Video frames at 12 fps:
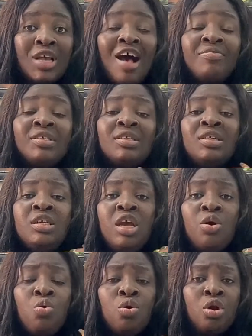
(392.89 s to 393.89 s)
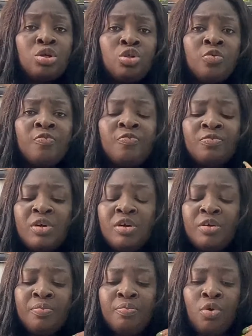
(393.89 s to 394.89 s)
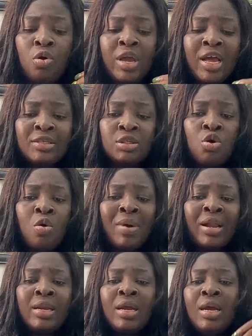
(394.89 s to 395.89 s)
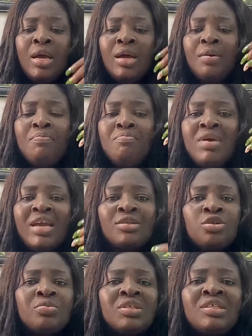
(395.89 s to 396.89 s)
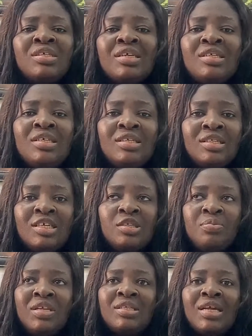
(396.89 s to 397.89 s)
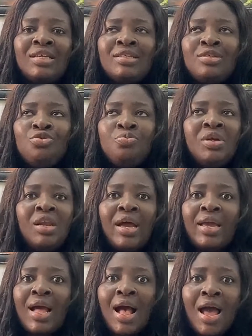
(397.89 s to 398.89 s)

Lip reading: I've seen a whole lot of lawyers come and make some certain statements that you'll be like,